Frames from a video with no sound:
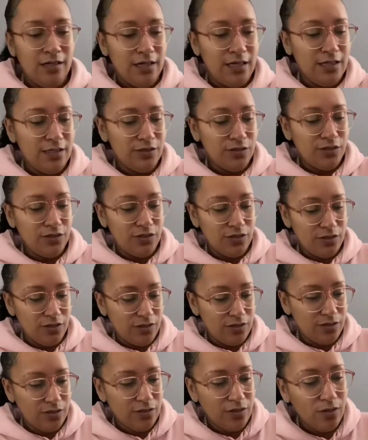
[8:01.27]
And it's
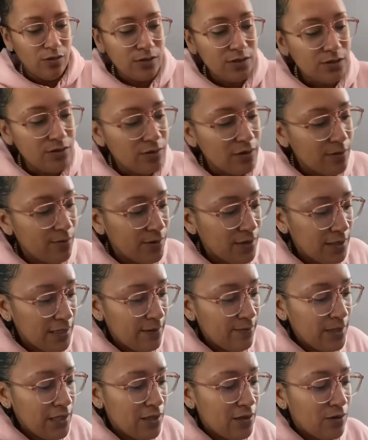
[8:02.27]
just so adorable.
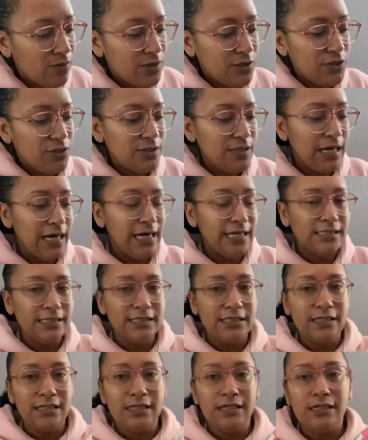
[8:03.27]
Let me know what you guys
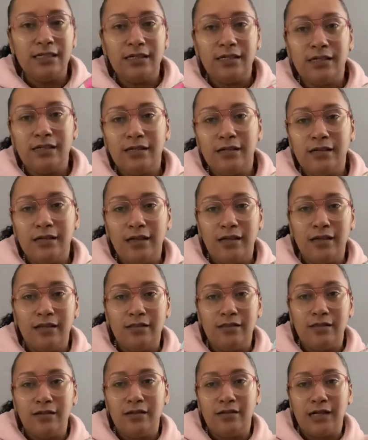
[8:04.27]
think
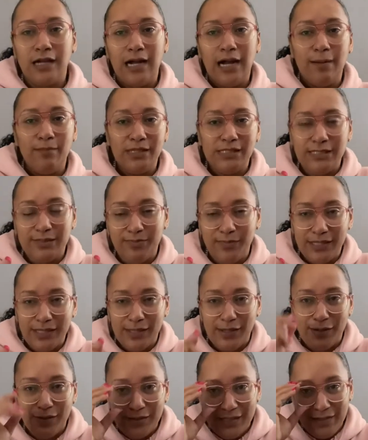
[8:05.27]
in the comments
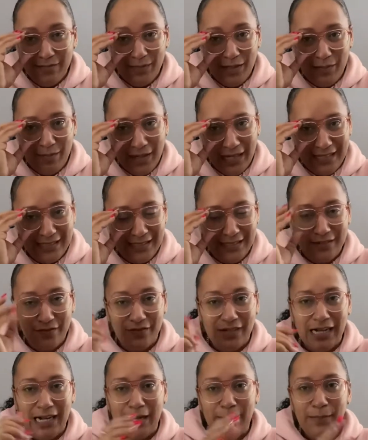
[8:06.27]
below. Leave me a positive
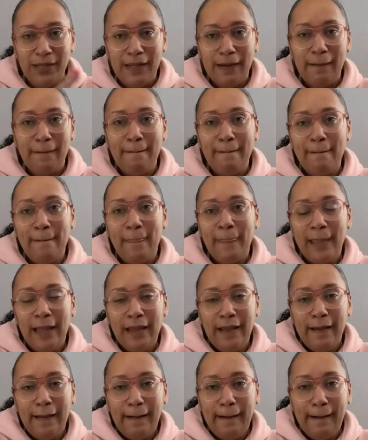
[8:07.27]
comment.
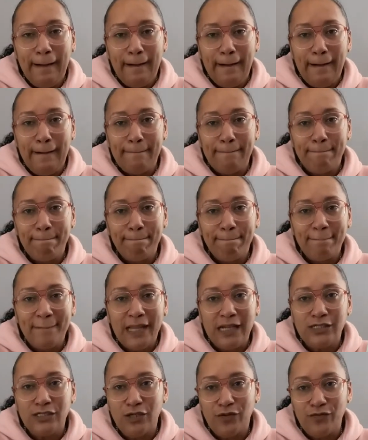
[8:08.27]

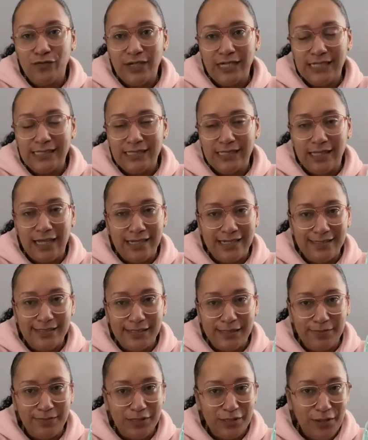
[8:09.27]
Don't forget to like and
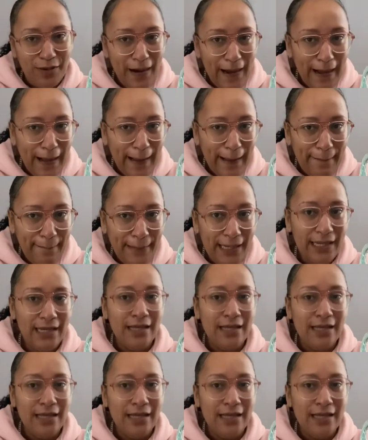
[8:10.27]
subscribe.